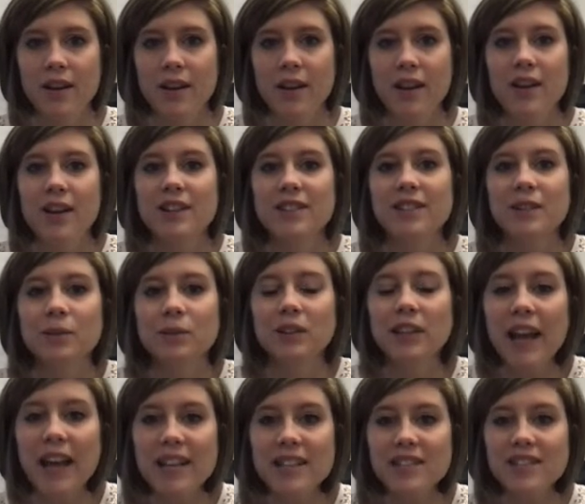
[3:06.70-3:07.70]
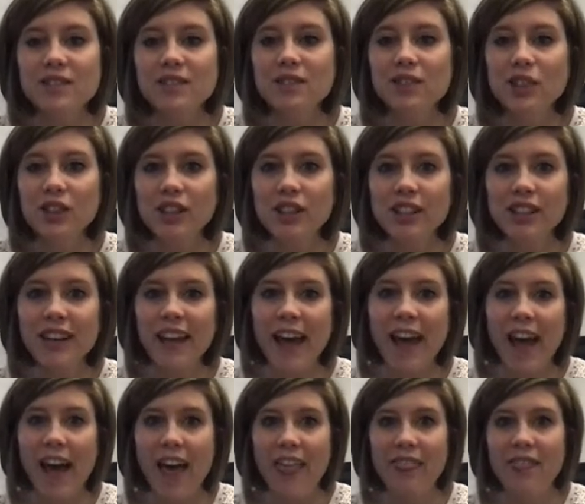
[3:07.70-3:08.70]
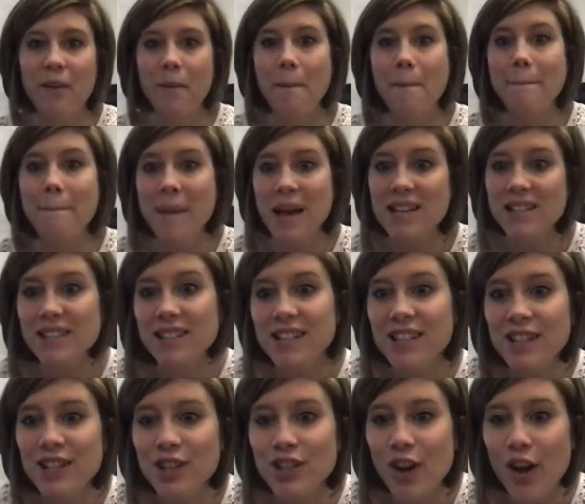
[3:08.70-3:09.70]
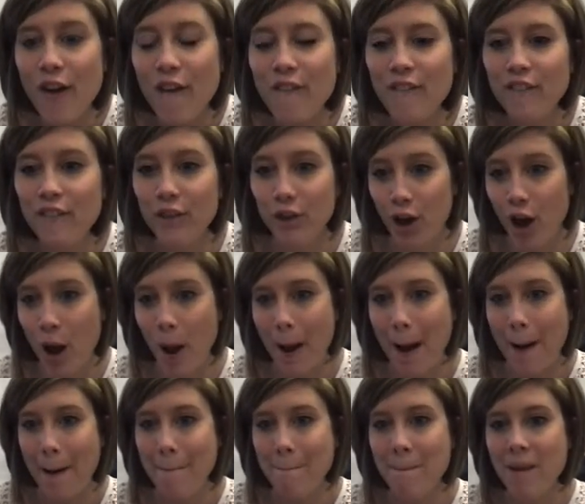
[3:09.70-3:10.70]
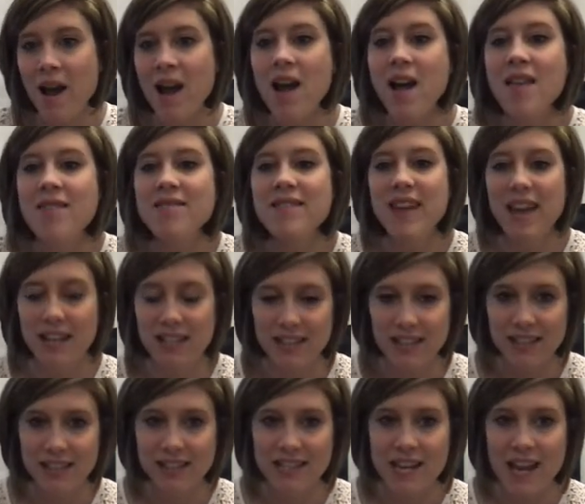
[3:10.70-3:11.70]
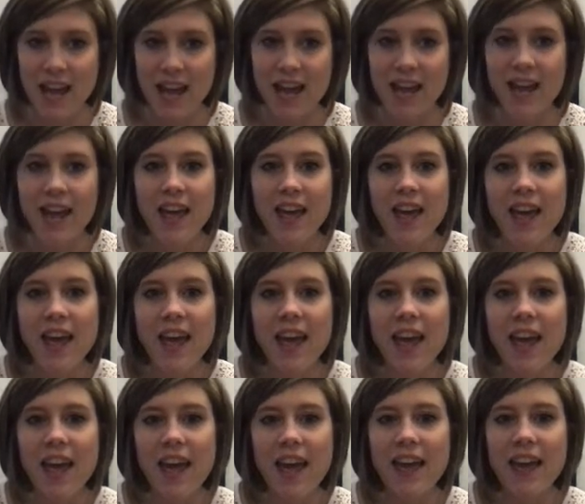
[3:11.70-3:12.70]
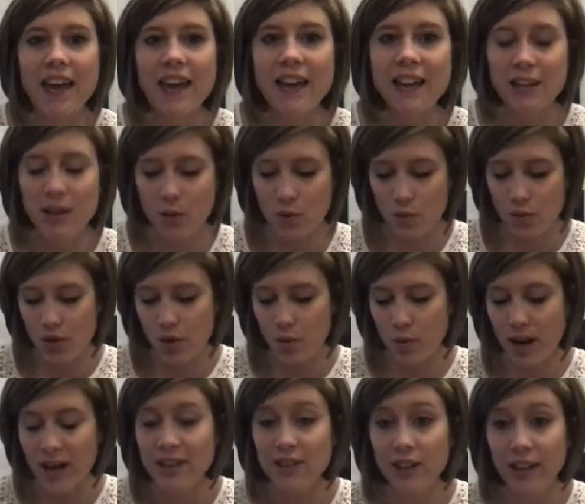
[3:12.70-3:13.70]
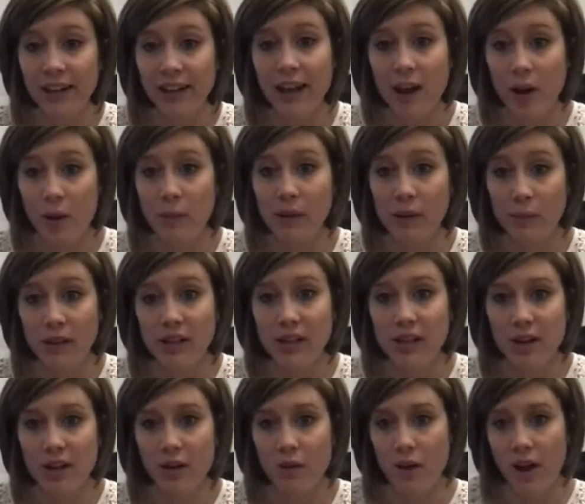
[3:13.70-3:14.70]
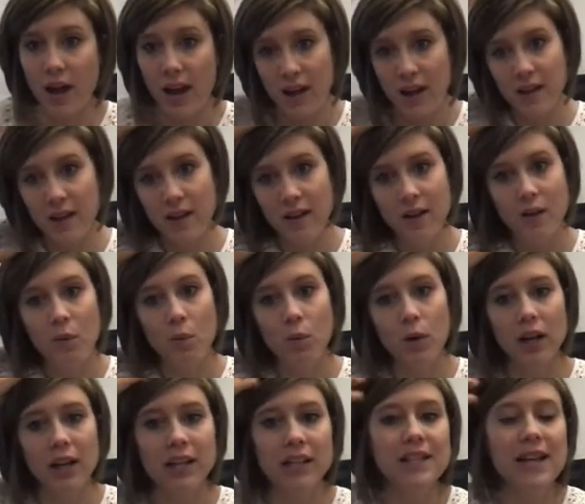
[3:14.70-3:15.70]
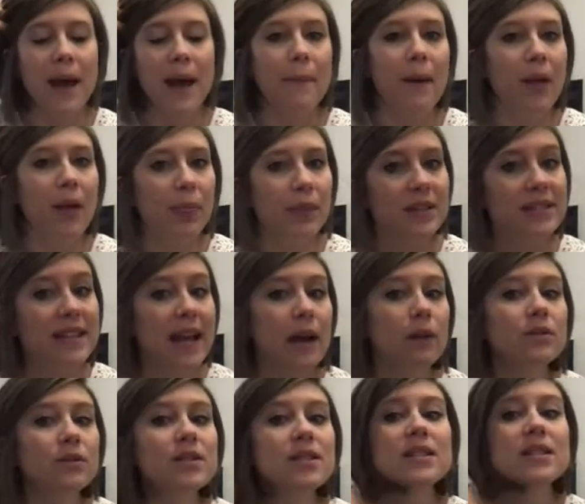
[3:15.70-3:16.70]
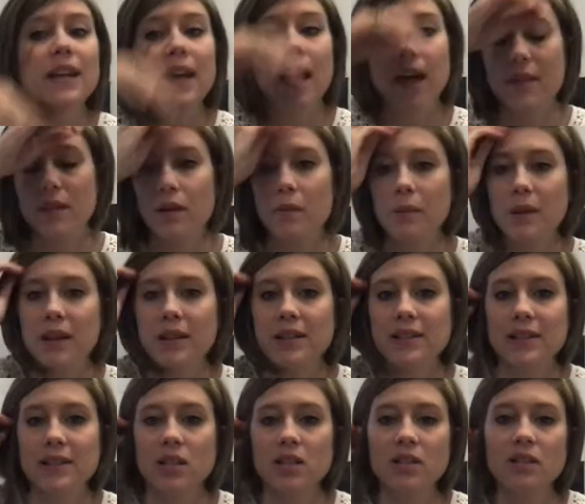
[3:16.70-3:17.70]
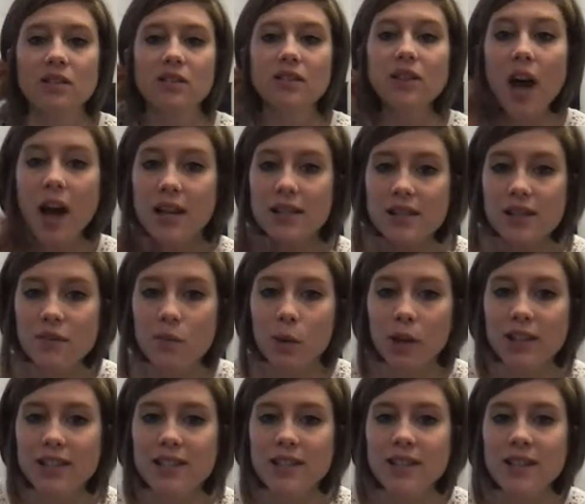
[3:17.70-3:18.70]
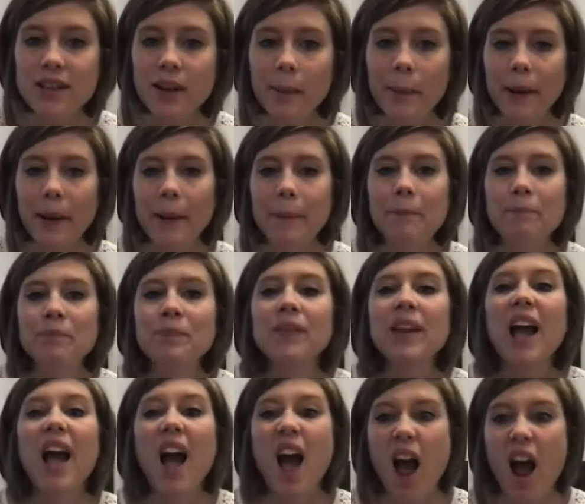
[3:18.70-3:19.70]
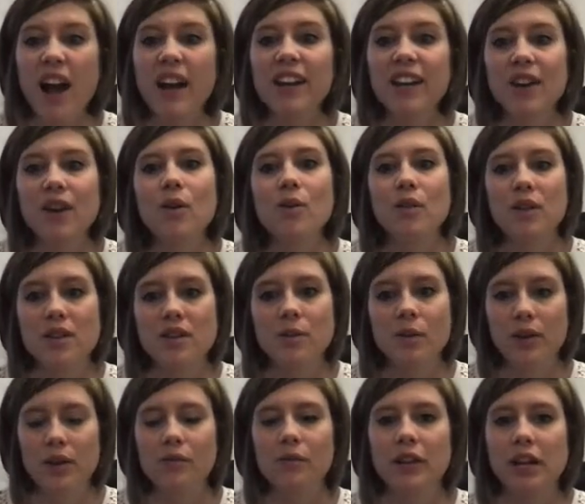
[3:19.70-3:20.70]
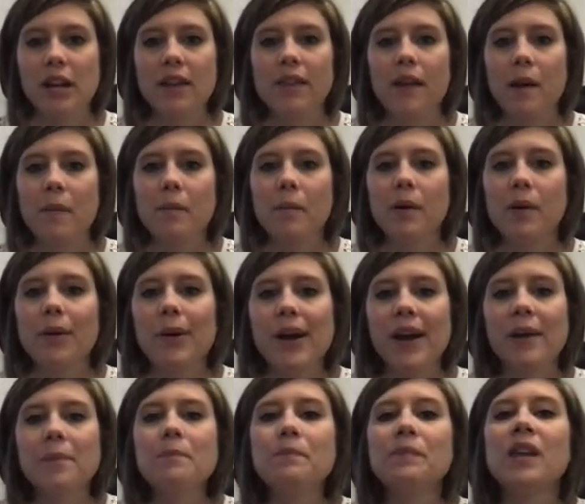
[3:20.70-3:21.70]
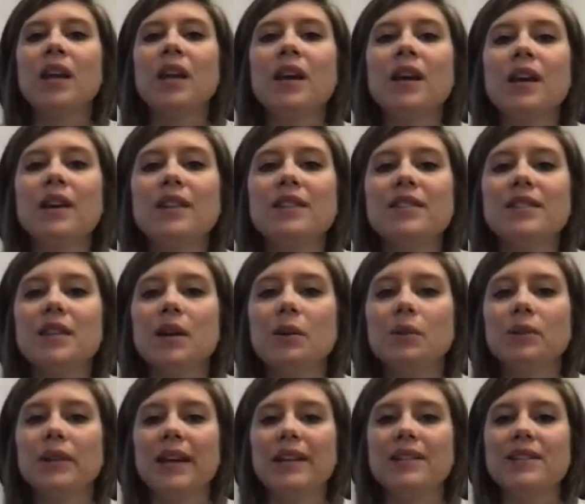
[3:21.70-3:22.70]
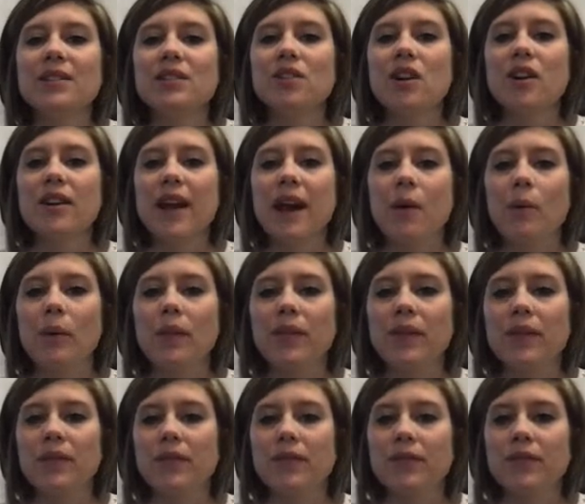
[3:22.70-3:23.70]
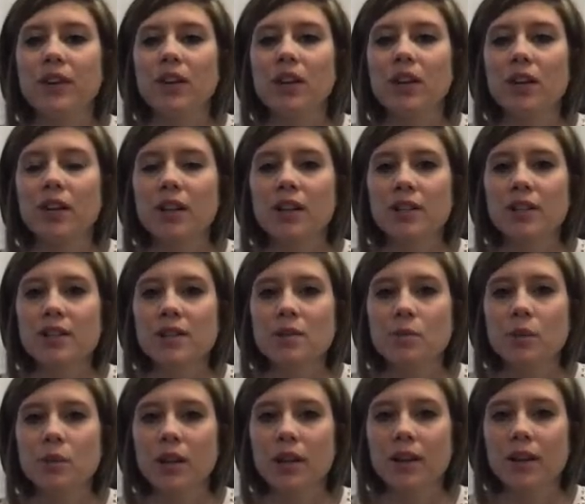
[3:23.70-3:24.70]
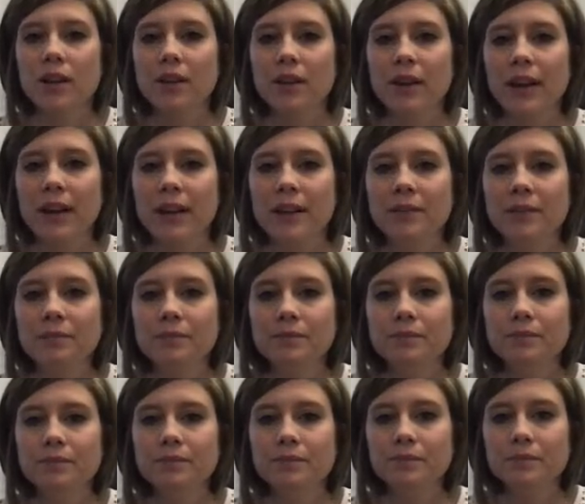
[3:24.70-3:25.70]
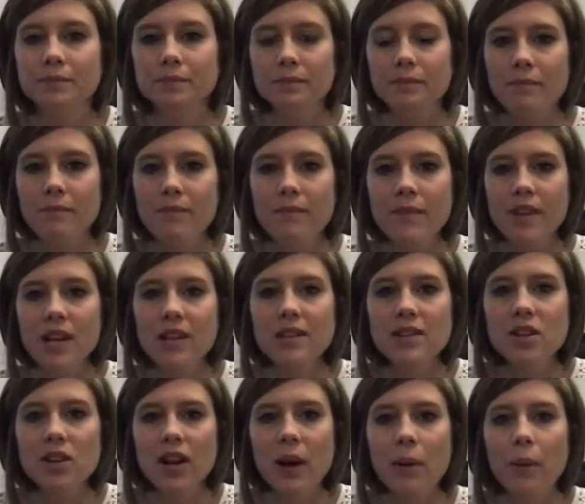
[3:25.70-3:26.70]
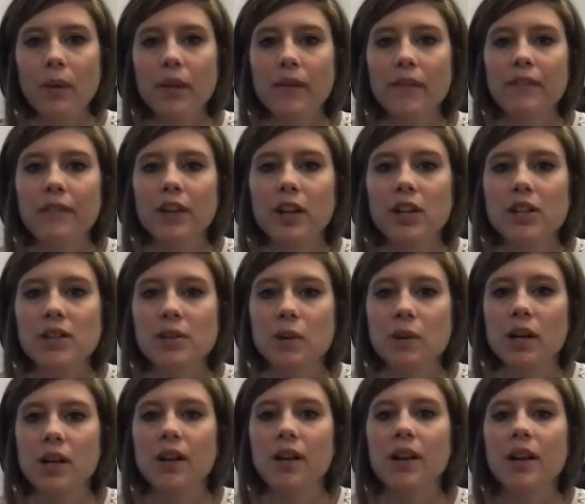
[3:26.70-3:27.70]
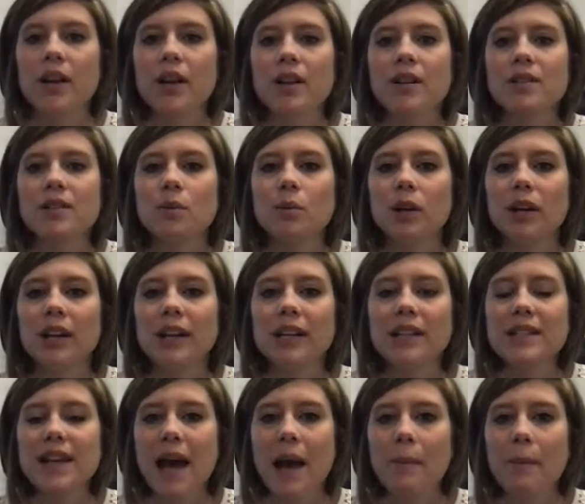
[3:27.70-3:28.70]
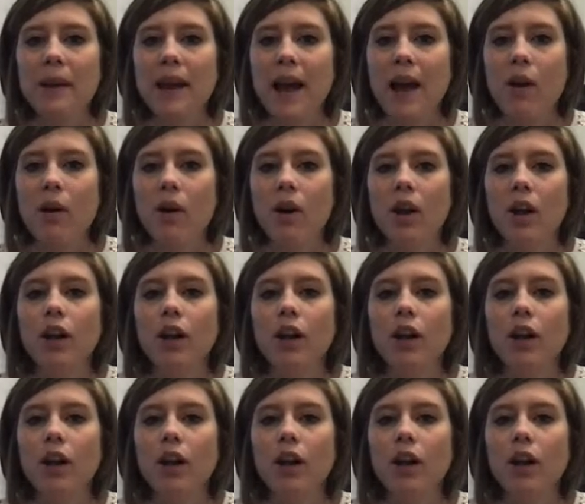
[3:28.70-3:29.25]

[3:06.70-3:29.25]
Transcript: So let's look at the message from the SSDA. And you guys are going to help me read it, okay? We're going to tap out the sounds together because there's lots of words in here, but I know that you can read them, okay? So let's start out with the first word, okay? Let's start out with the first word. So we're going to tap it out.